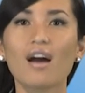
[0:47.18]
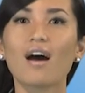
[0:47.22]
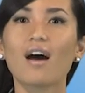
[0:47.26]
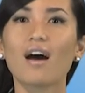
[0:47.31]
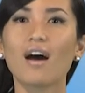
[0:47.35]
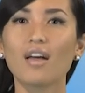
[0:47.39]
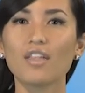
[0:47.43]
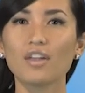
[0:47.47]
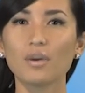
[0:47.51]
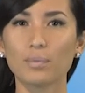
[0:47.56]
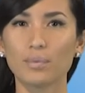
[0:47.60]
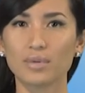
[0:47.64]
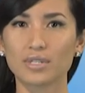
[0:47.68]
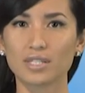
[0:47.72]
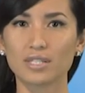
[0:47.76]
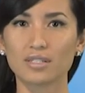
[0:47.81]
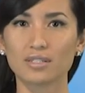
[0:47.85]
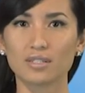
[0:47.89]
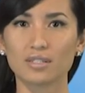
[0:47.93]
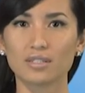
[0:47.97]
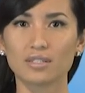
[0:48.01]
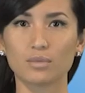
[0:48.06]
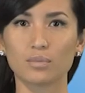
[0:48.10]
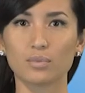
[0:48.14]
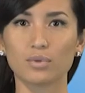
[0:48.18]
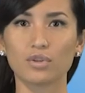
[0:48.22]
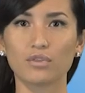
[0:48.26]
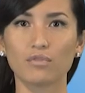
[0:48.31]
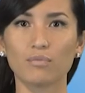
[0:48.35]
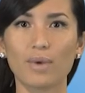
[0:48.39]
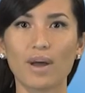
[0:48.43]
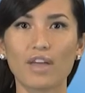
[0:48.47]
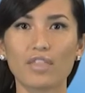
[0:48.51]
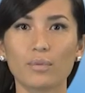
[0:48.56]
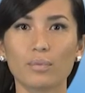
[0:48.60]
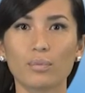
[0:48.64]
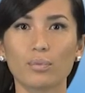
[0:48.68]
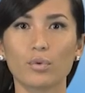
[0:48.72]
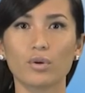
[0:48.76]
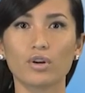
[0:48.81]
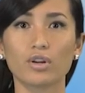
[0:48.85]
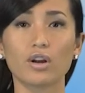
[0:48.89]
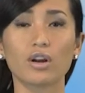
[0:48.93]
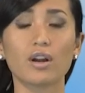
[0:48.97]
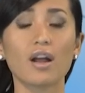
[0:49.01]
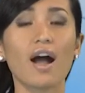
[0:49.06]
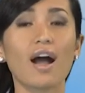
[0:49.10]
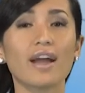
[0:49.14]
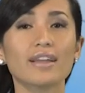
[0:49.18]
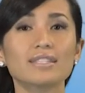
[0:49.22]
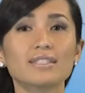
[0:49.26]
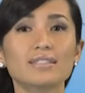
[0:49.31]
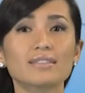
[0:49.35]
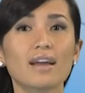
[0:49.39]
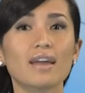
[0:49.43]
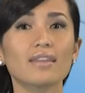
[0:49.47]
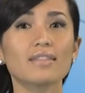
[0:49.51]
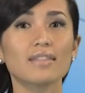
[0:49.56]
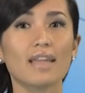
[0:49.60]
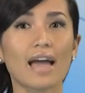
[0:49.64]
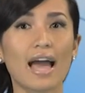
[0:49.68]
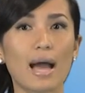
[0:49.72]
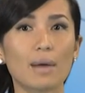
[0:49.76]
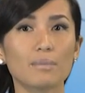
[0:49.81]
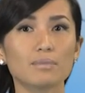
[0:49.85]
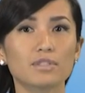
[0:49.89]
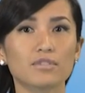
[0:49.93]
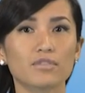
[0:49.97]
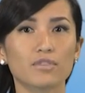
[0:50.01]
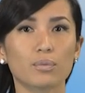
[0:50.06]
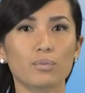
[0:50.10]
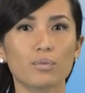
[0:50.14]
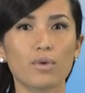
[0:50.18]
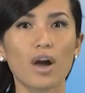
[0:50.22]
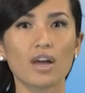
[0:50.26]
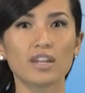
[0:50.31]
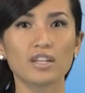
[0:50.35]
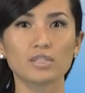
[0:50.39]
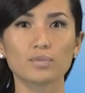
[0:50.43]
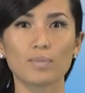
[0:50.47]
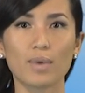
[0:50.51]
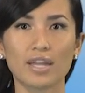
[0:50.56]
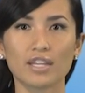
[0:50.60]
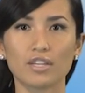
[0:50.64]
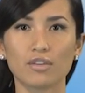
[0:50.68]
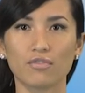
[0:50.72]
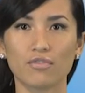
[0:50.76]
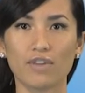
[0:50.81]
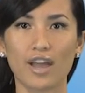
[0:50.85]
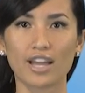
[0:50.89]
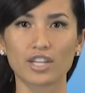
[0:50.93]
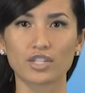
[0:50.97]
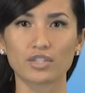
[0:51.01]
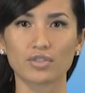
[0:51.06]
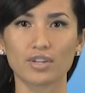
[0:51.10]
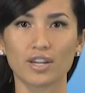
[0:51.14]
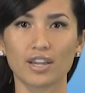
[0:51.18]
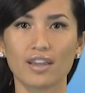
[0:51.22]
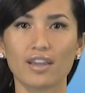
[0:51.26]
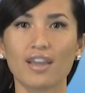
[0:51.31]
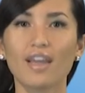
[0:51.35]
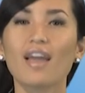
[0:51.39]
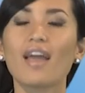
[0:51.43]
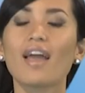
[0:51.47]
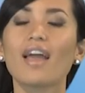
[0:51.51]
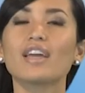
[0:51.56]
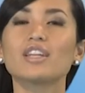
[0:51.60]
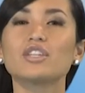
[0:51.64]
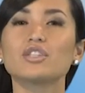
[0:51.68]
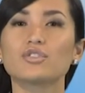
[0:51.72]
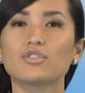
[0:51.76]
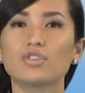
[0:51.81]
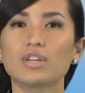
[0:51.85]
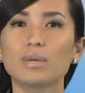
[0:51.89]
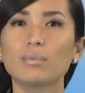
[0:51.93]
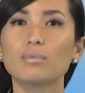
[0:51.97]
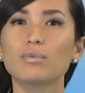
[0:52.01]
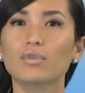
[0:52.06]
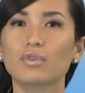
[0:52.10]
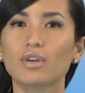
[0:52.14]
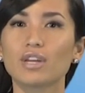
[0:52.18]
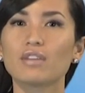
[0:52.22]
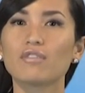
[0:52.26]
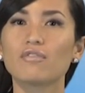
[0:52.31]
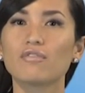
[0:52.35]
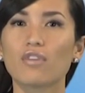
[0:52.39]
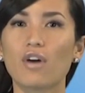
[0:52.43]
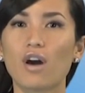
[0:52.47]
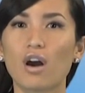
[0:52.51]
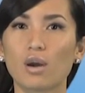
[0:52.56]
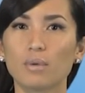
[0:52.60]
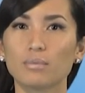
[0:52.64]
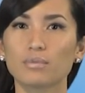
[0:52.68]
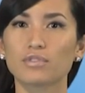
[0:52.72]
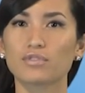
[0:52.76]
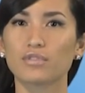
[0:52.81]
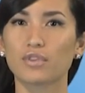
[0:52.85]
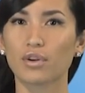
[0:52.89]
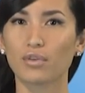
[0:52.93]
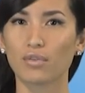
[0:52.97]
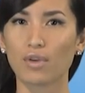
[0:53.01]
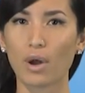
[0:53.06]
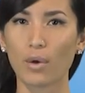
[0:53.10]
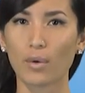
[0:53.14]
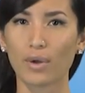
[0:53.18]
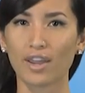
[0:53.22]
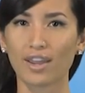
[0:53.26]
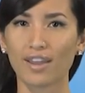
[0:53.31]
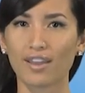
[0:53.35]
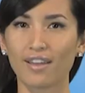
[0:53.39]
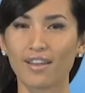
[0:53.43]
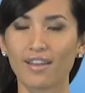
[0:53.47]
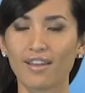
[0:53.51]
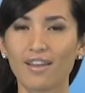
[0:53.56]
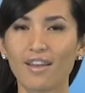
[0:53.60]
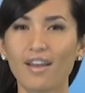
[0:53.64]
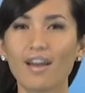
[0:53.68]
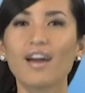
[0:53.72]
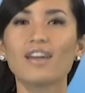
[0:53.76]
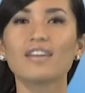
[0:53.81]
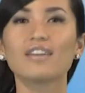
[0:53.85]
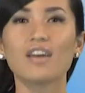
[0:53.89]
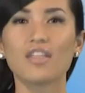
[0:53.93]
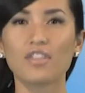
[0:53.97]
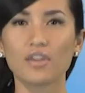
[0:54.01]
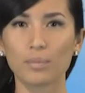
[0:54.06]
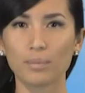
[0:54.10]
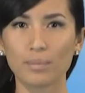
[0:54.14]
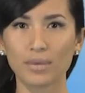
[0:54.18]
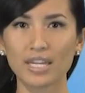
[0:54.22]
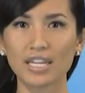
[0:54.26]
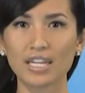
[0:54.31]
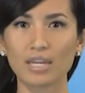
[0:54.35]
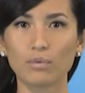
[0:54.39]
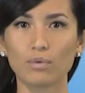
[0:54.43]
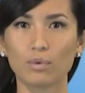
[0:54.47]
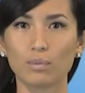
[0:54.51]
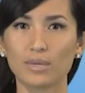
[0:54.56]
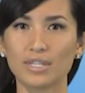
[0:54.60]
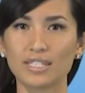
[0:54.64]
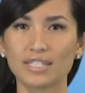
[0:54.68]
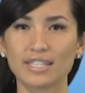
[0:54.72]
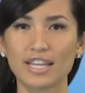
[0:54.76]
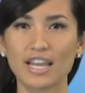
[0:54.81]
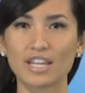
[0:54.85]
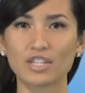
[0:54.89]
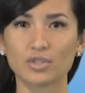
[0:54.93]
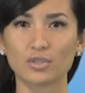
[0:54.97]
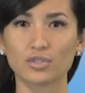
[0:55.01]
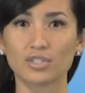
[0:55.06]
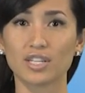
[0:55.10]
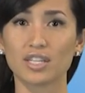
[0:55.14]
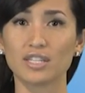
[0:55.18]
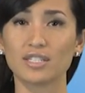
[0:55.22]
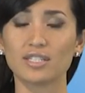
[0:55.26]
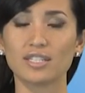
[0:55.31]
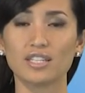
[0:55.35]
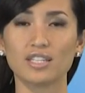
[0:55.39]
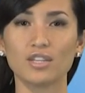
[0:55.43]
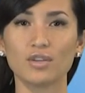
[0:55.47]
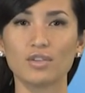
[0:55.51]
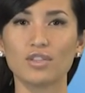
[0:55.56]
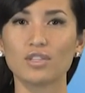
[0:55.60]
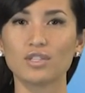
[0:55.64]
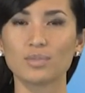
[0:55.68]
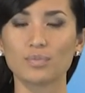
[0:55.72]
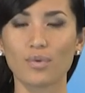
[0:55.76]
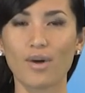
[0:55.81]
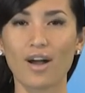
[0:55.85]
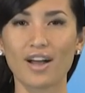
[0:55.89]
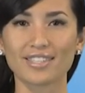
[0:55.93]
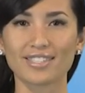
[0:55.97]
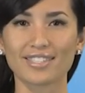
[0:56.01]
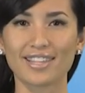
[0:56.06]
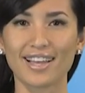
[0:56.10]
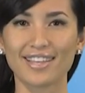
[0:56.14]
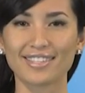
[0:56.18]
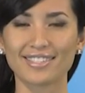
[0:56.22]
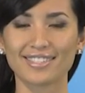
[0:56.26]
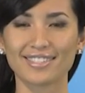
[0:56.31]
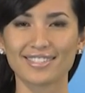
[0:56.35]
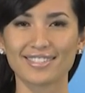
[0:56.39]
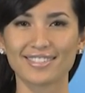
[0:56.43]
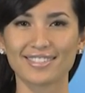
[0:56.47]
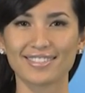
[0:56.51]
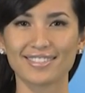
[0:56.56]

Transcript: Other businesses approved by the board are Einstein Labs for product manufacturing and Dream Green Farms for growing. Another meeting will be scheduled to continue this process.